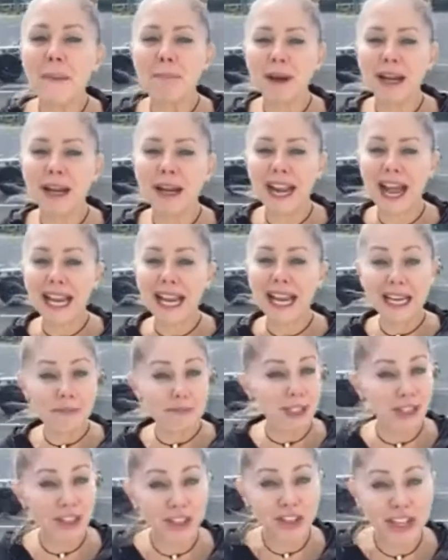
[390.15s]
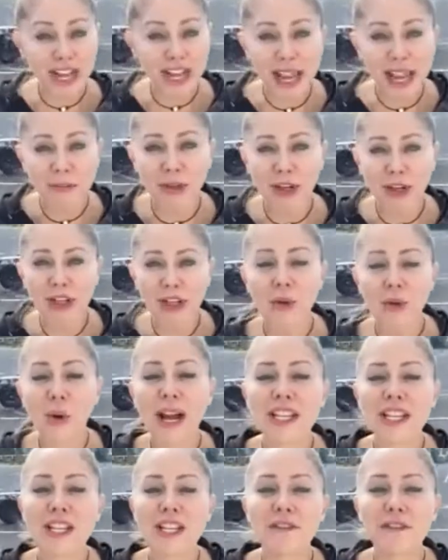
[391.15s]
But let me know your name, where you're
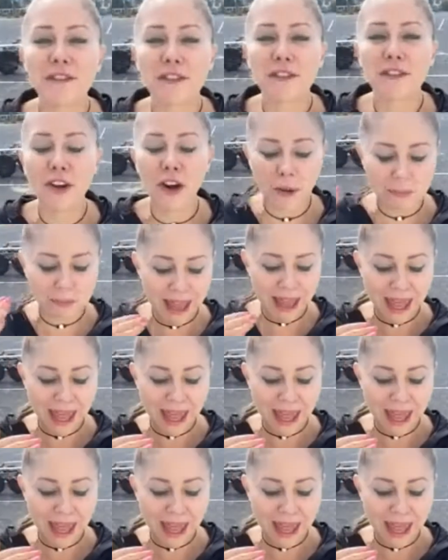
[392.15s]
watching from,